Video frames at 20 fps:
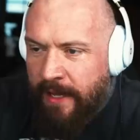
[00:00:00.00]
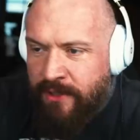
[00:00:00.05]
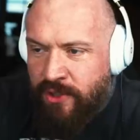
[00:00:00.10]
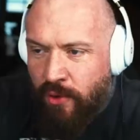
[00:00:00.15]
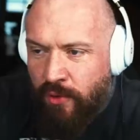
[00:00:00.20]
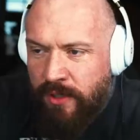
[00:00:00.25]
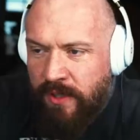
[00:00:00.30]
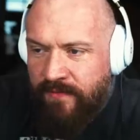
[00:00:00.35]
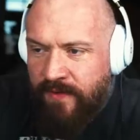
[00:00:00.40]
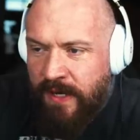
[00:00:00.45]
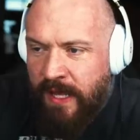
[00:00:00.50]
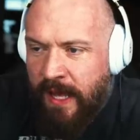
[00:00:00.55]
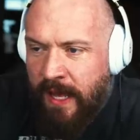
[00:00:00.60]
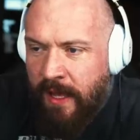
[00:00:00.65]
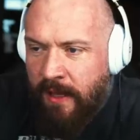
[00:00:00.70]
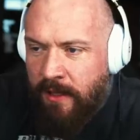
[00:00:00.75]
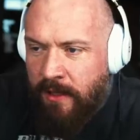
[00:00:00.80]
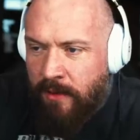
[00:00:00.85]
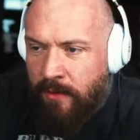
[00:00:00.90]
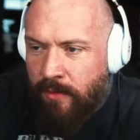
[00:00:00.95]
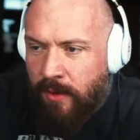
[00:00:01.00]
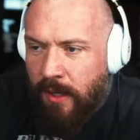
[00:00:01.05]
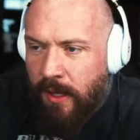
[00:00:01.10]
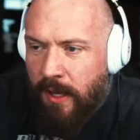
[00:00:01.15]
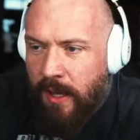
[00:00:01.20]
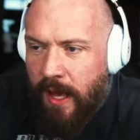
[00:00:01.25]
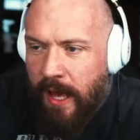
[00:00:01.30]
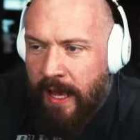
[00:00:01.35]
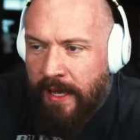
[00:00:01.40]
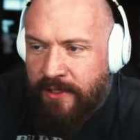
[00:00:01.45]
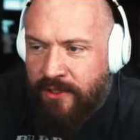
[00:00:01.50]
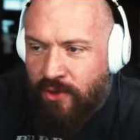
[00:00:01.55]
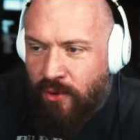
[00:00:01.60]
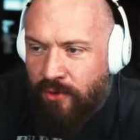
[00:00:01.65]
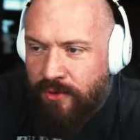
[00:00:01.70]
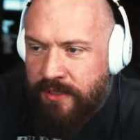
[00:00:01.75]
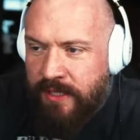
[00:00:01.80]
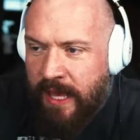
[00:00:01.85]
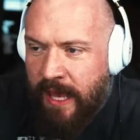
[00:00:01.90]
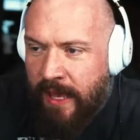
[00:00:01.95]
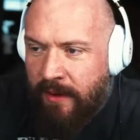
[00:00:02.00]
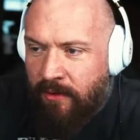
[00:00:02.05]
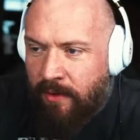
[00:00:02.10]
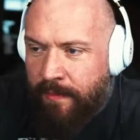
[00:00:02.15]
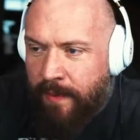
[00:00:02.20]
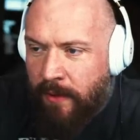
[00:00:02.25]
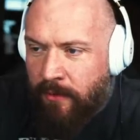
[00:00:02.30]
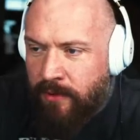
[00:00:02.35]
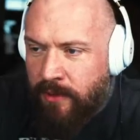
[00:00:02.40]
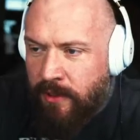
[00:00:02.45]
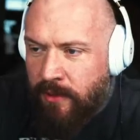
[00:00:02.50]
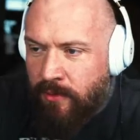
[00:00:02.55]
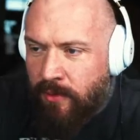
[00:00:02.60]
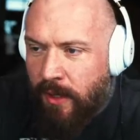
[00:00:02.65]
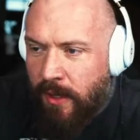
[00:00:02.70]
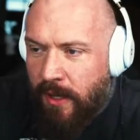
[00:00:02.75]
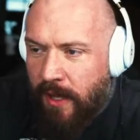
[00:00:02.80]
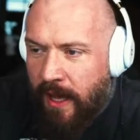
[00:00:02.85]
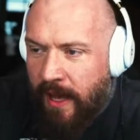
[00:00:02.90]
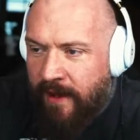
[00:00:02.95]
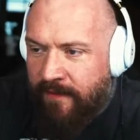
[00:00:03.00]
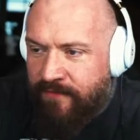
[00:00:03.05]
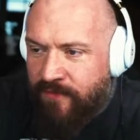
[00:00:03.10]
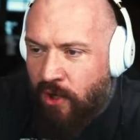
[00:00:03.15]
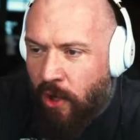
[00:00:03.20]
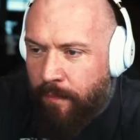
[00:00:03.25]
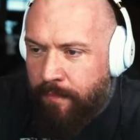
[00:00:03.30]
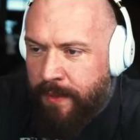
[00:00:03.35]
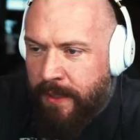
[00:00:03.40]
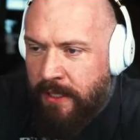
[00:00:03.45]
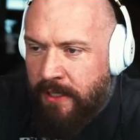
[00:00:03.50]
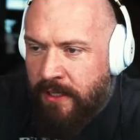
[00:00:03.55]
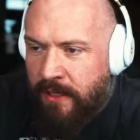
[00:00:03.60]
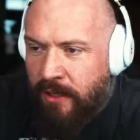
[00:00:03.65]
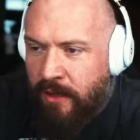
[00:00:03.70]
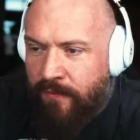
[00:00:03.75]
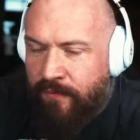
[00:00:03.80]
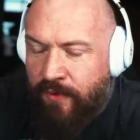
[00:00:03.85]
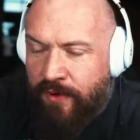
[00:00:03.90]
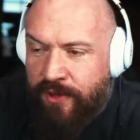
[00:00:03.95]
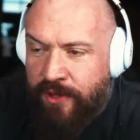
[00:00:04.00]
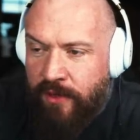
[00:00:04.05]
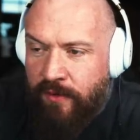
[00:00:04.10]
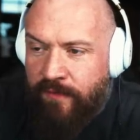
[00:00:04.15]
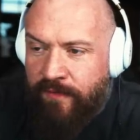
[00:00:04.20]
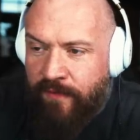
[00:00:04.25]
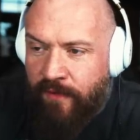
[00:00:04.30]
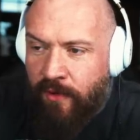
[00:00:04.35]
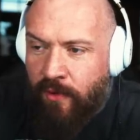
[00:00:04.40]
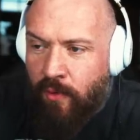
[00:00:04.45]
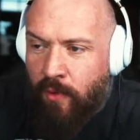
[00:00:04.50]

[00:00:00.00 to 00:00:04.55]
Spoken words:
don't even hate you. I don't care about you. I've not been in love with you for a